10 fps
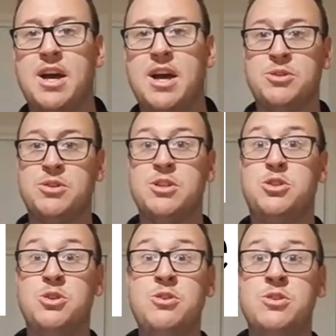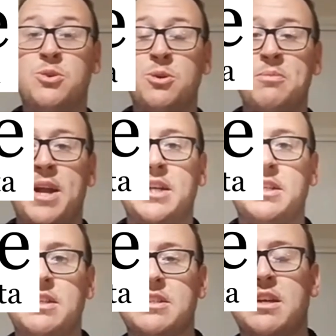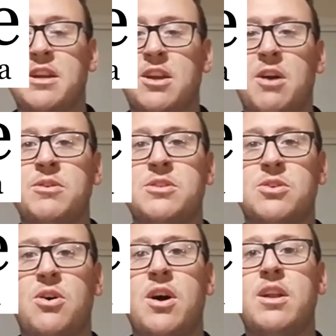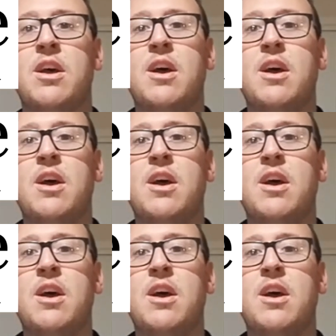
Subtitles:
sponsoring a junior tournament, actually, that's going to coincide